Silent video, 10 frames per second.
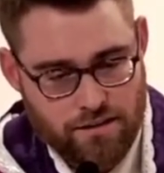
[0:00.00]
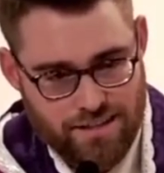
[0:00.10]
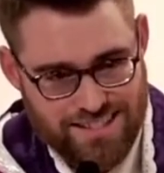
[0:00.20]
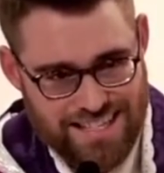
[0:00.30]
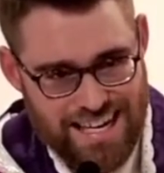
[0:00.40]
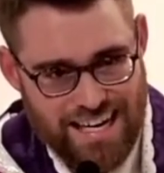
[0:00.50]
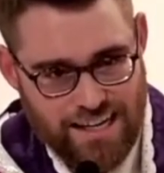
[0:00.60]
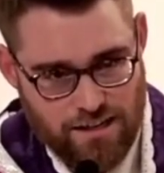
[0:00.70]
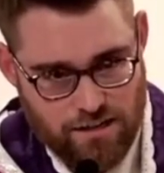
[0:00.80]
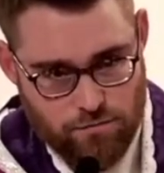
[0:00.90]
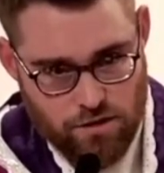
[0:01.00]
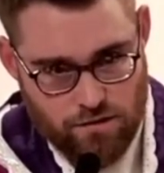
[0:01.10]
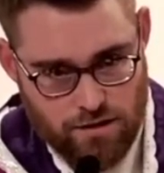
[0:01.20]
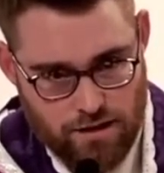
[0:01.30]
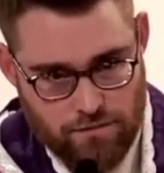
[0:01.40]
this tiny
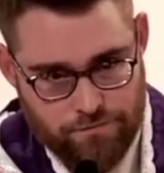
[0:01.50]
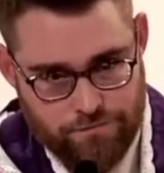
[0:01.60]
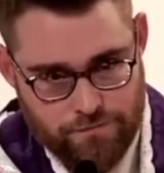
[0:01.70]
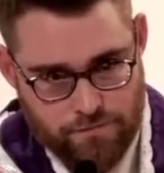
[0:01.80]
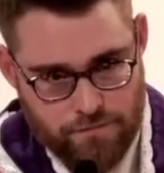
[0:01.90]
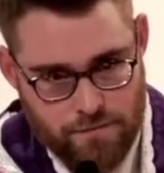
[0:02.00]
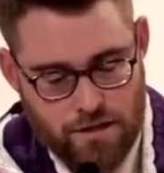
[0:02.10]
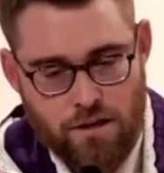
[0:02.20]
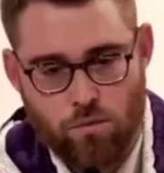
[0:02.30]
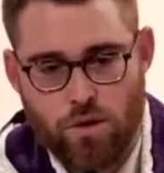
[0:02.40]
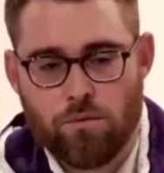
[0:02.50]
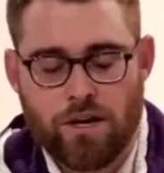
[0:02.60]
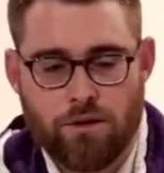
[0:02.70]
community. We